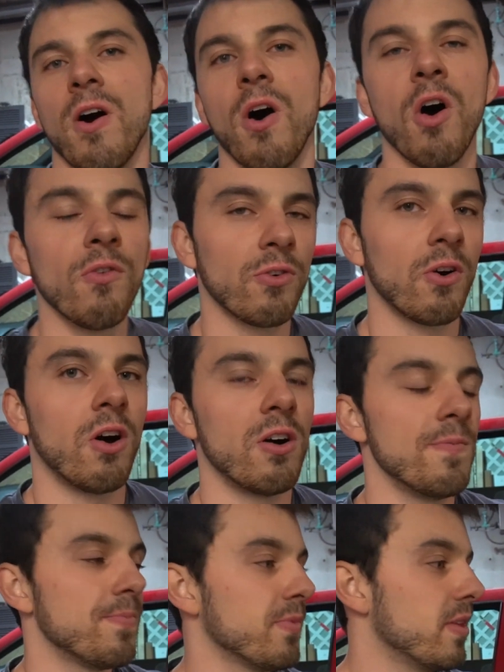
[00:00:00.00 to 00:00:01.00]

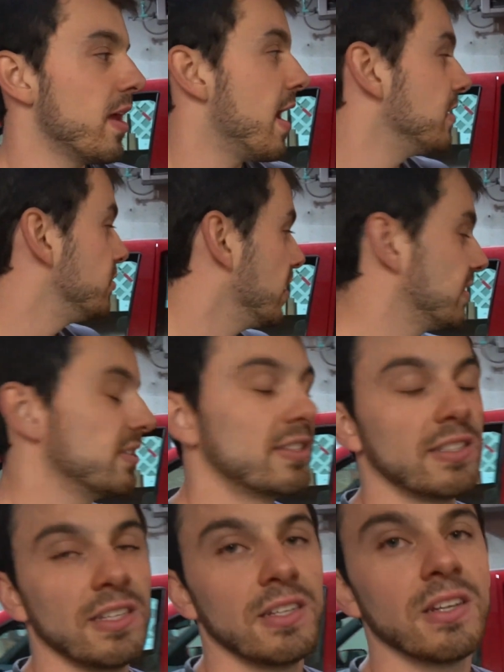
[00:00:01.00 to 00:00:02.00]
overall, as you guys can
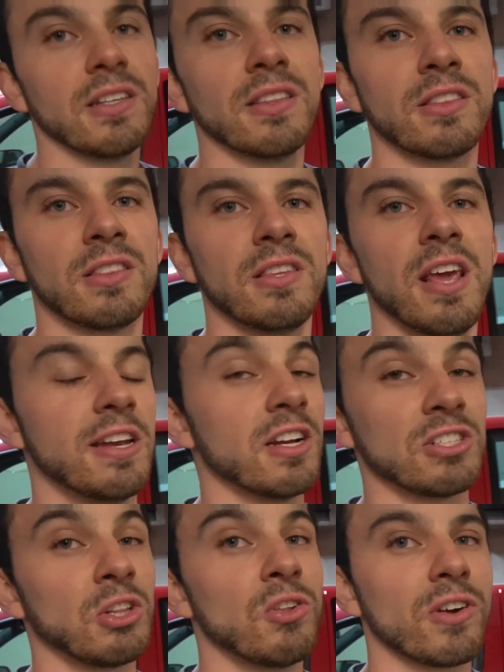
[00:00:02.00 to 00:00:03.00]
see, it
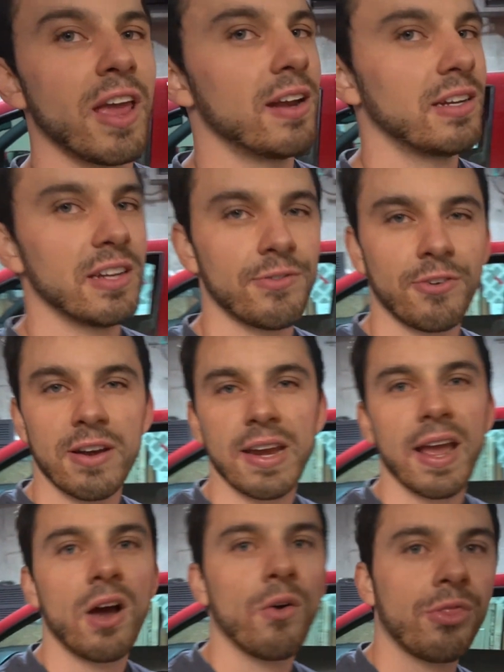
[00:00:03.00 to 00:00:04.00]
doesn't look any different
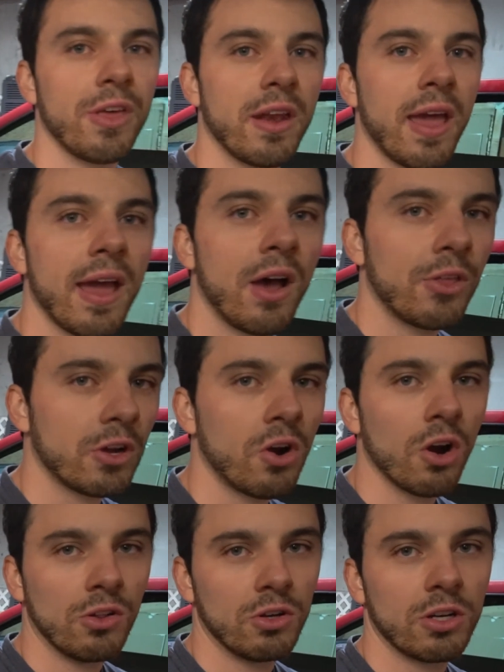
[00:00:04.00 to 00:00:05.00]
now than how the
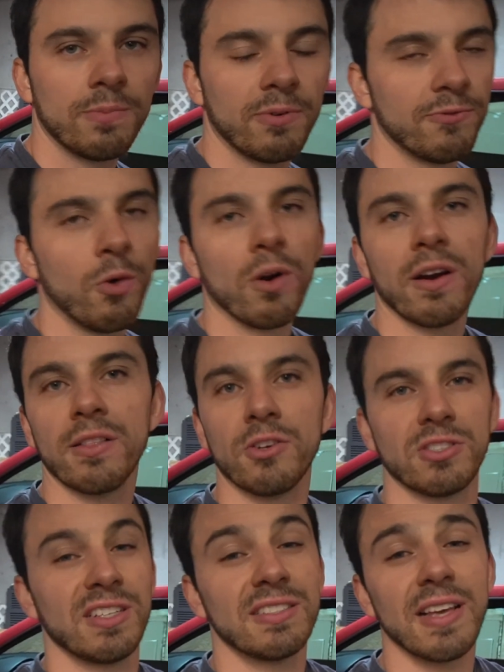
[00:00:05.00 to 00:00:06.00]
car looked before. It
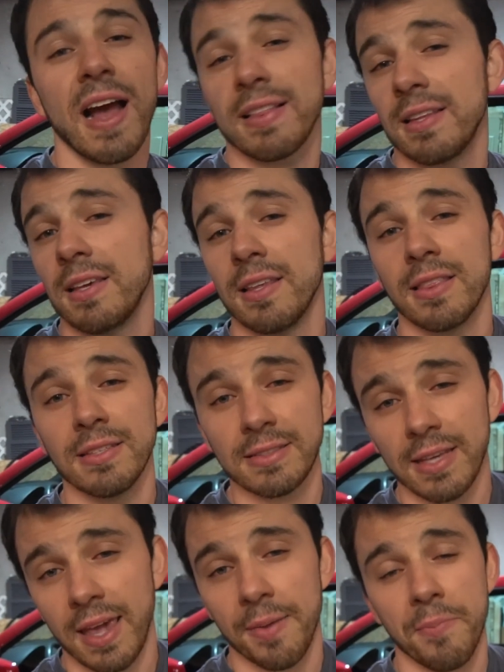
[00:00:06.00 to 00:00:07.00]
looks exactly the
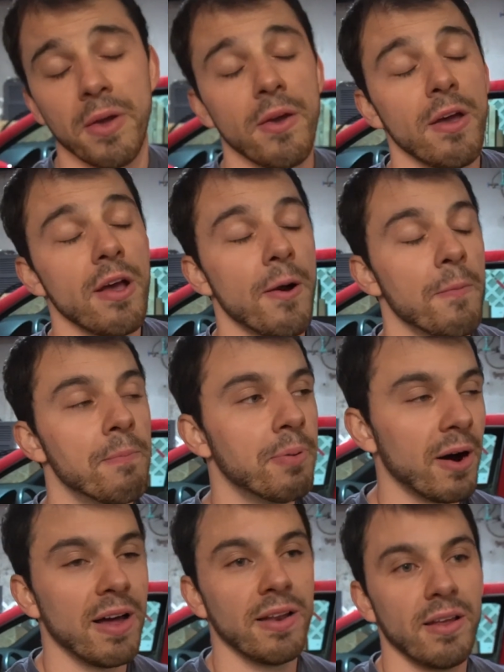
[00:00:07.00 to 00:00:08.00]
same.
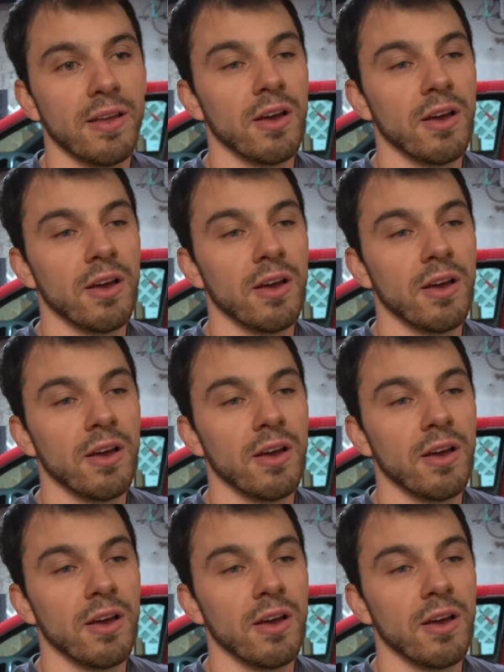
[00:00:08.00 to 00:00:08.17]
But